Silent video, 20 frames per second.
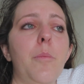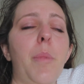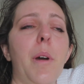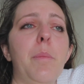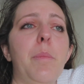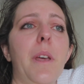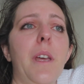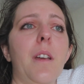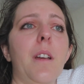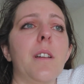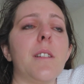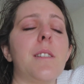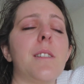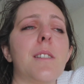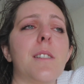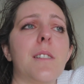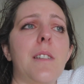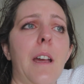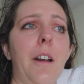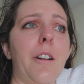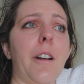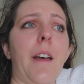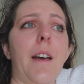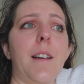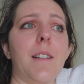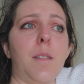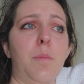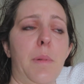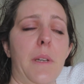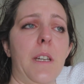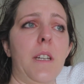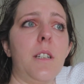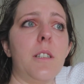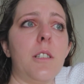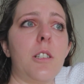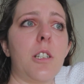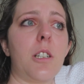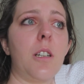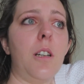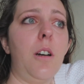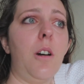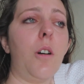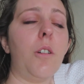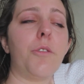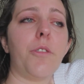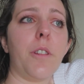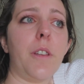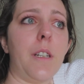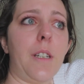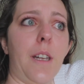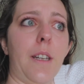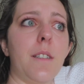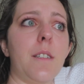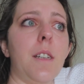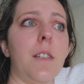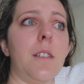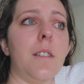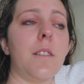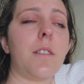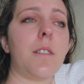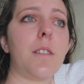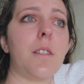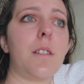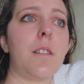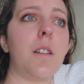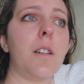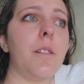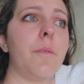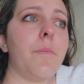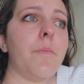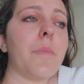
by being a scared ass bitch over the dentist.